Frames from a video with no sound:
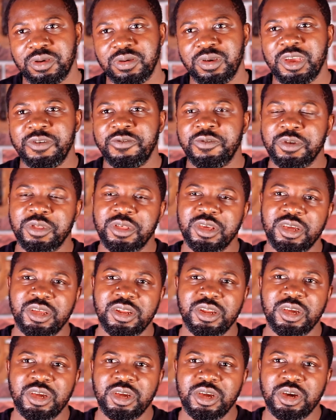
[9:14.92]

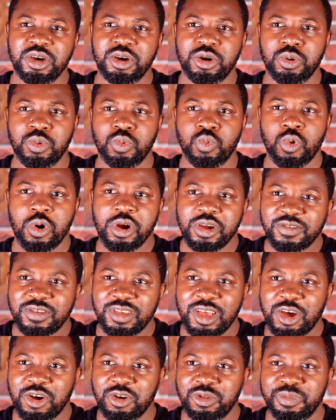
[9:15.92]
everything works
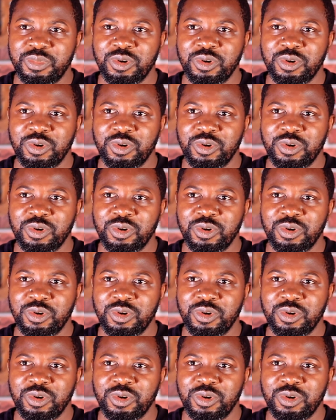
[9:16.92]
out.